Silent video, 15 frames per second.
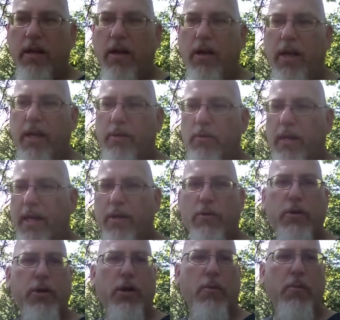and
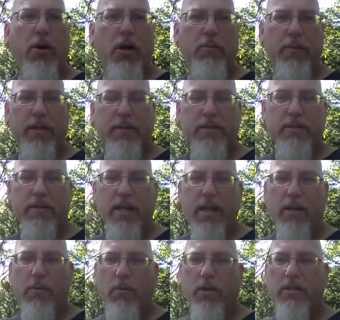or your apartment, and
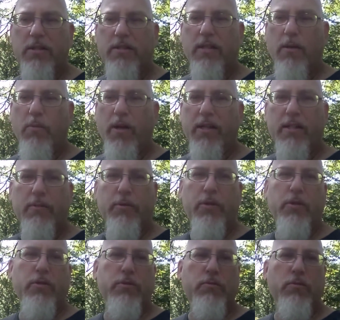it works the same way, except
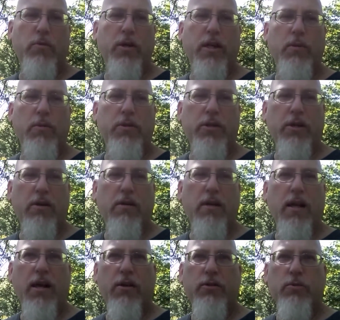you're working with your
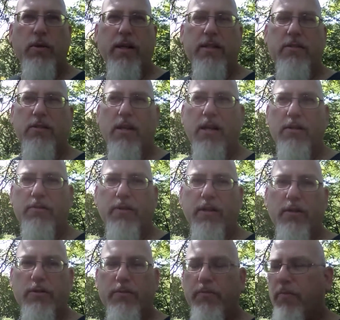house wights or house vetters.